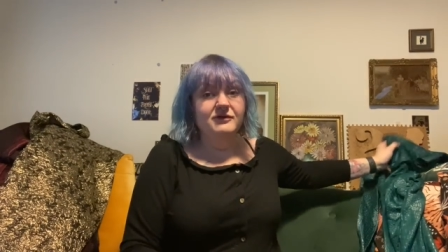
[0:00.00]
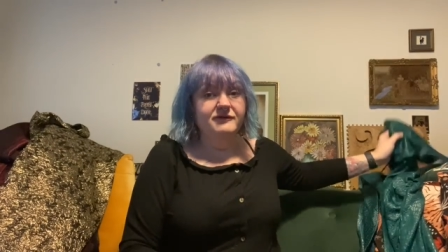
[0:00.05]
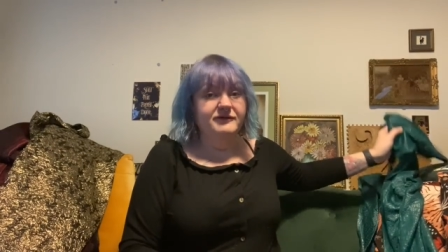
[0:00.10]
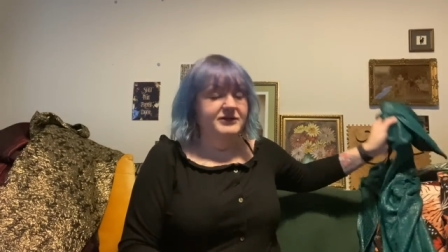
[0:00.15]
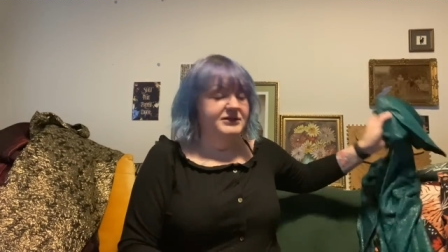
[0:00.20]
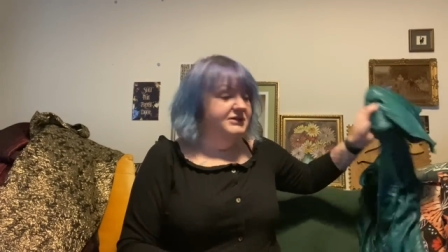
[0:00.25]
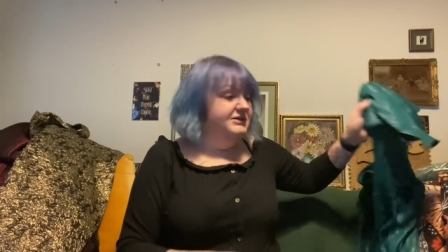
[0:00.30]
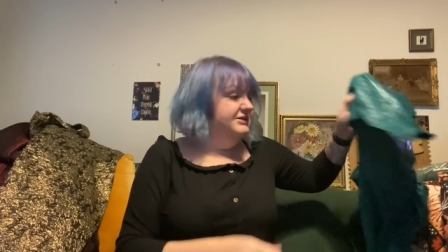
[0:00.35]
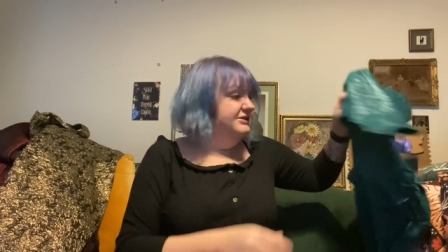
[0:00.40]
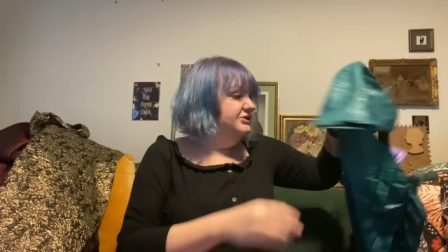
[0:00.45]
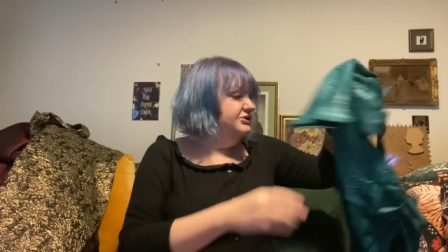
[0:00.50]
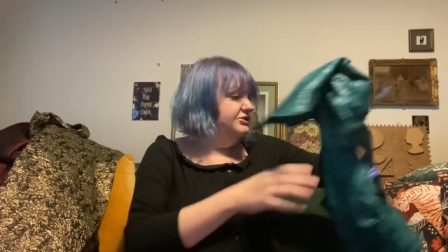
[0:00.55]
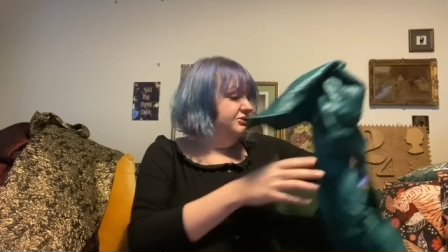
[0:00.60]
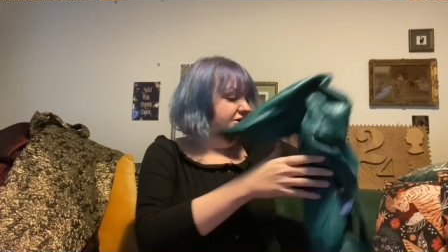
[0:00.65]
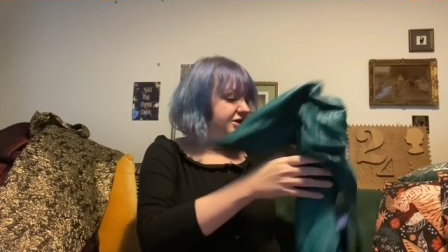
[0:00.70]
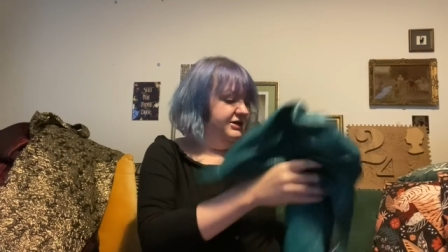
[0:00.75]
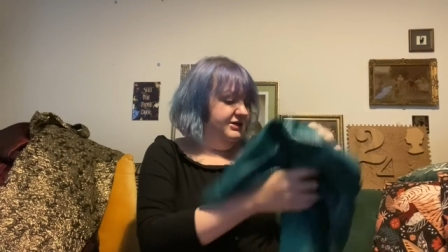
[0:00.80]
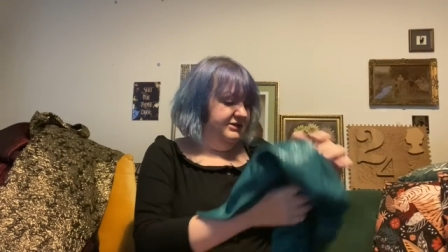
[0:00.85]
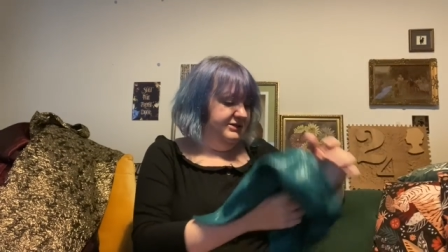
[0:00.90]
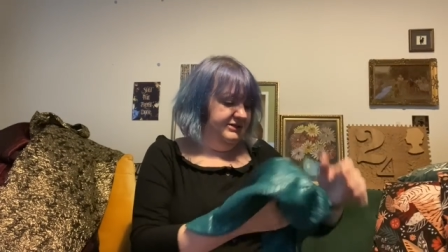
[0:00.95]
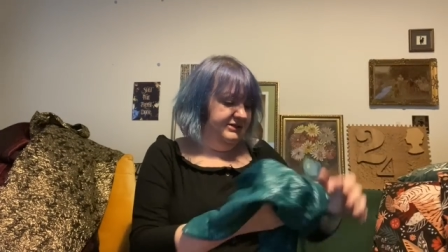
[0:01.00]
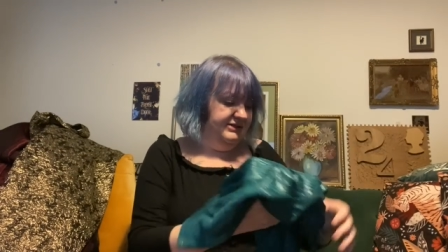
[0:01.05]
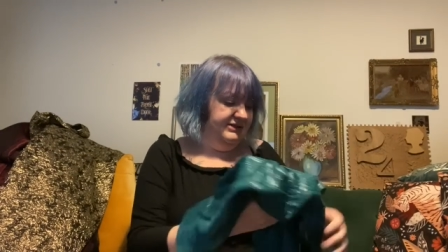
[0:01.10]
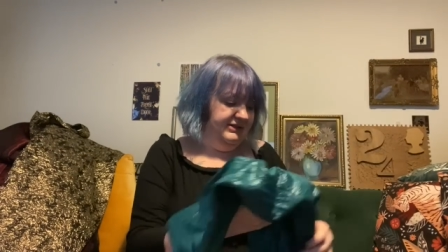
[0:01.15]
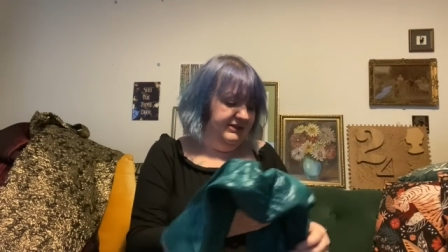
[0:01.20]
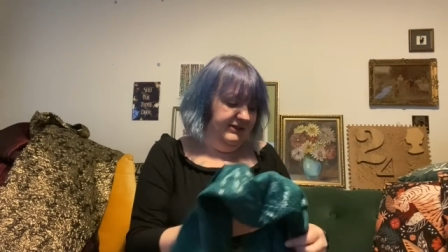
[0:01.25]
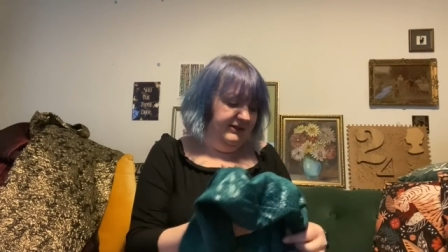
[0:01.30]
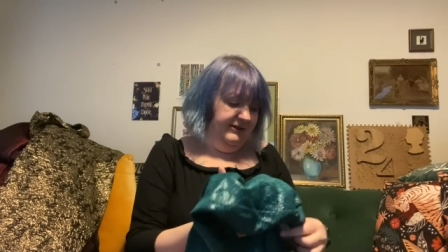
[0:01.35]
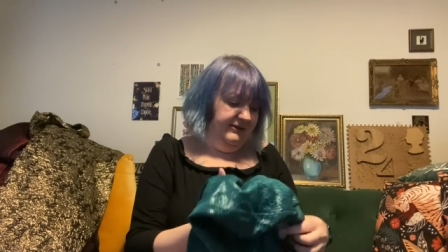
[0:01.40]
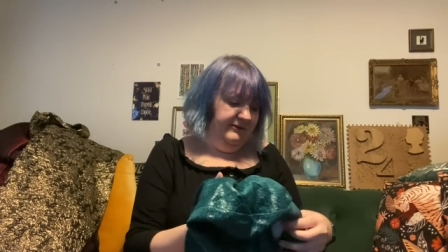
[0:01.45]
vintage dress
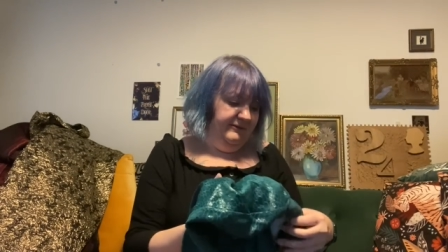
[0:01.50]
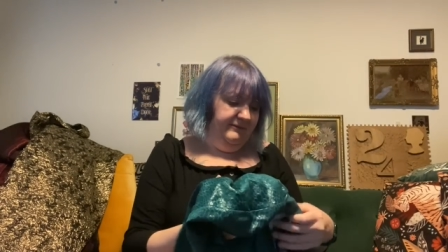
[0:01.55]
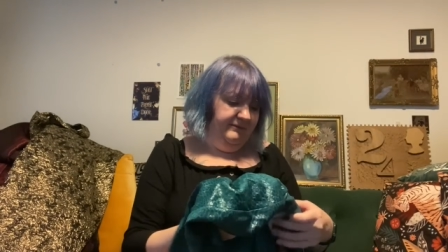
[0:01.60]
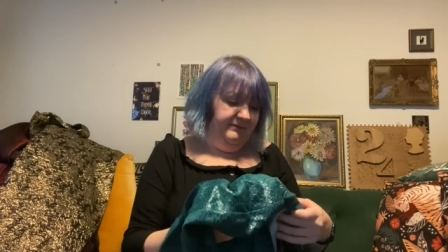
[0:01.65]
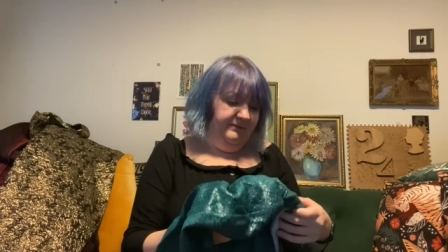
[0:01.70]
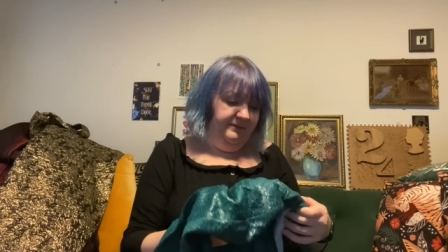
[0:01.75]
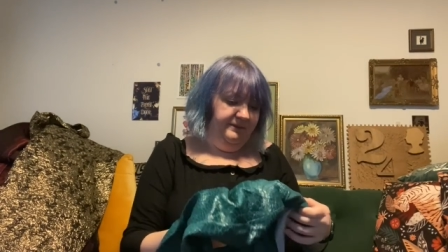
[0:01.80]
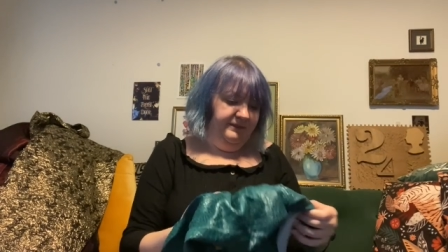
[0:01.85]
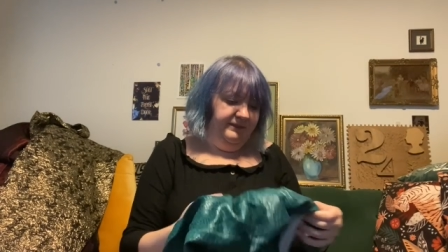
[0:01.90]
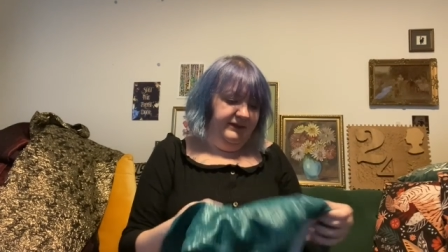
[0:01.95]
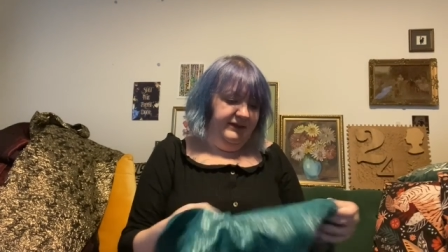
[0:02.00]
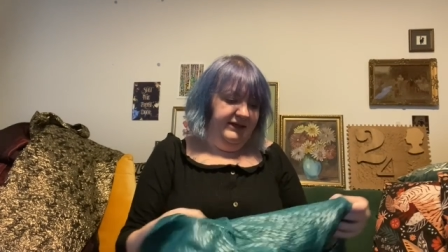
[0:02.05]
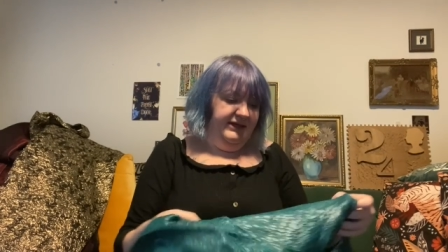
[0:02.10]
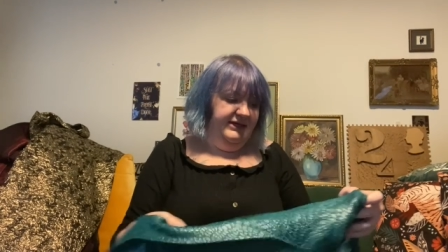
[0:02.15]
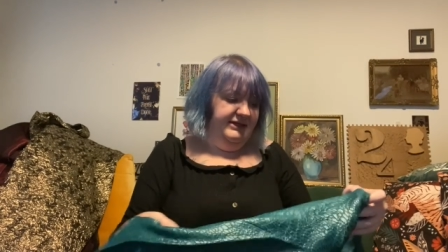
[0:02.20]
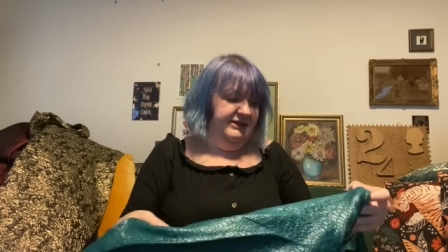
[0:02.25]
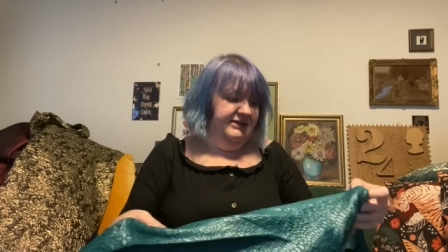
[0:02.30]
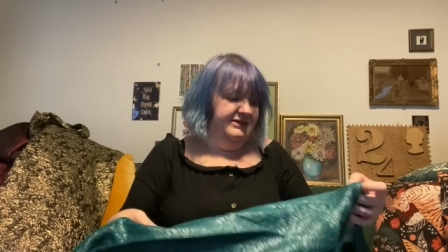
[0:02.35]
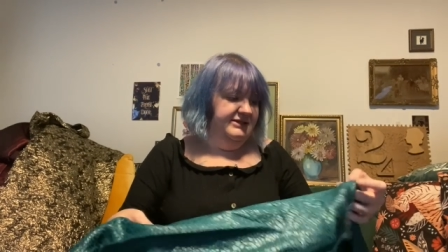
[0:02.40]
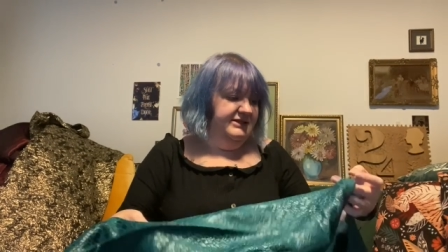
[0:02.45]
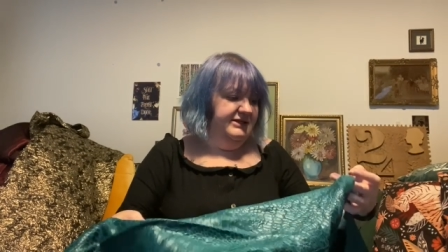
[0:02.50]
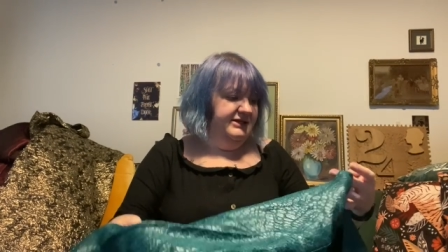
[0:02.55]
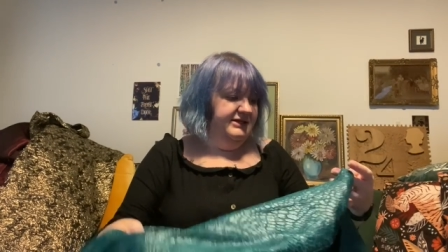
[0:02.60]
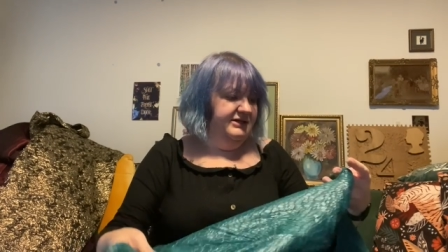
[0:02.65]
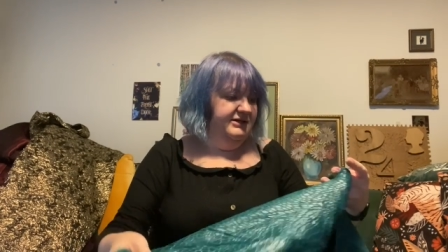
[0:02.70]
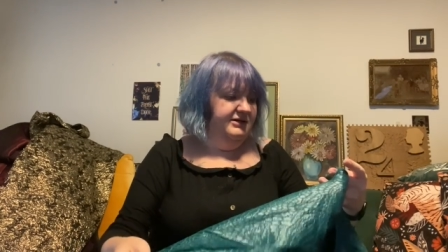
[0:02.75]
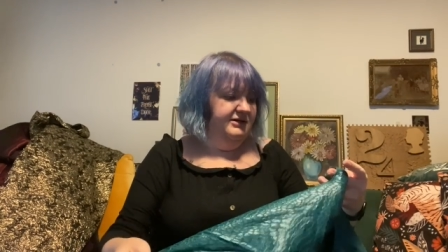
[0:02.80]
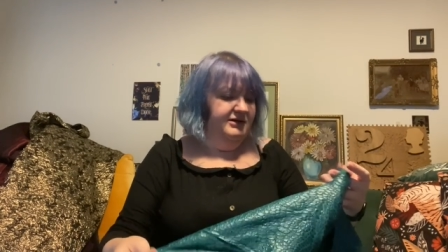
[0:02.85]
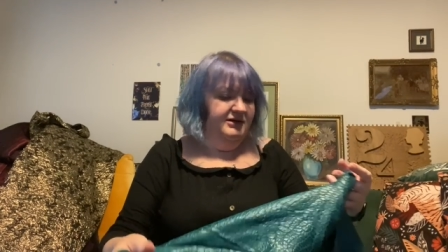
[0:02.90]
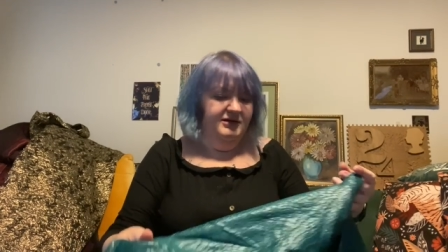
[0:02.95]
in this
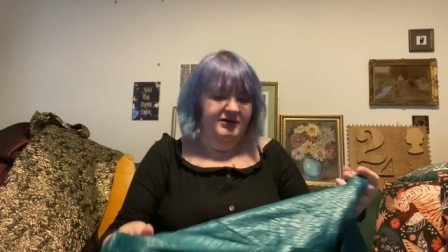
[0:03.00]
like